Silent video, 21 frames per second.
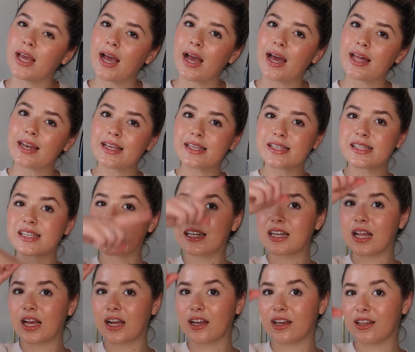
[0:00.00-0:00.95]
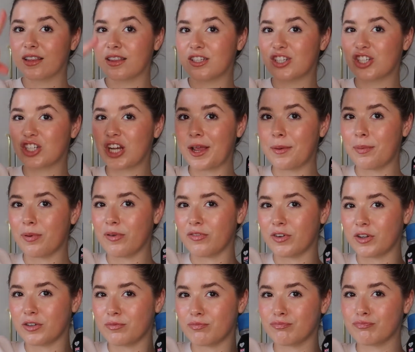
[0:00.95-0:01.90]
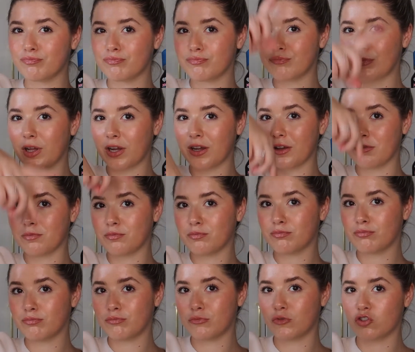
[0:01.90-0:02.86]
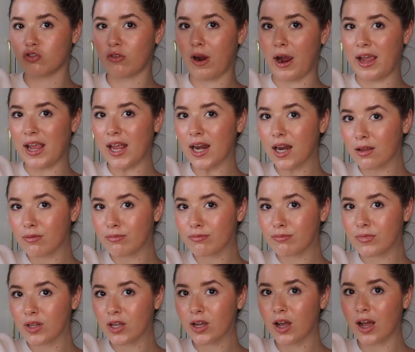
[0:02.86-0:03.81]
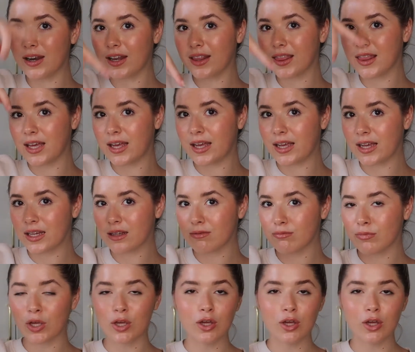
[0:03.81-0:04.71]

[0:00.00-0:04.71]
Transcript: and it's in like a, the shape of a, like a drain kind of thing.